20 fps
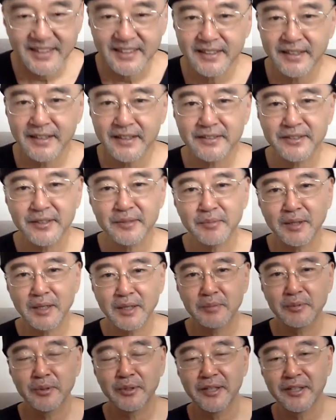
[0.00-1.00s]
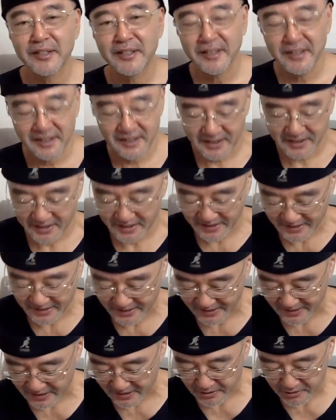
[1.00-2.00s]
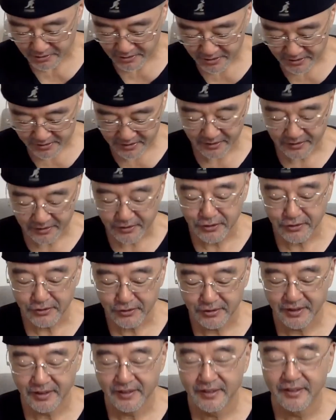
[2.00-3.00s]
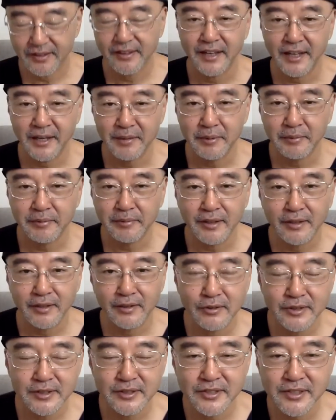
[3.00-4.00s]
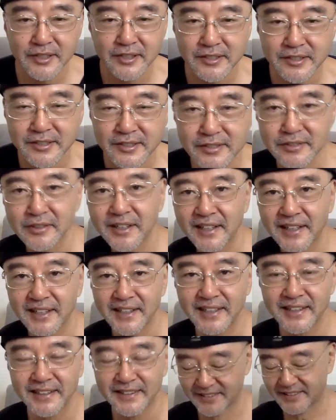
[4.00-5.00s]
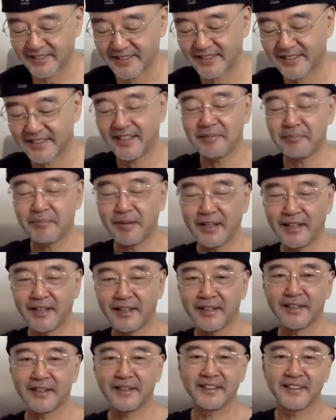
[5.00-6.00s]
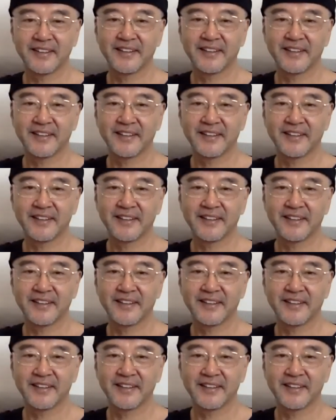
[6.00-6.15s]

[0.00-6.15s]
Dr. Babo here, greeting you in the name of our Lord Jesus Christ. Amen.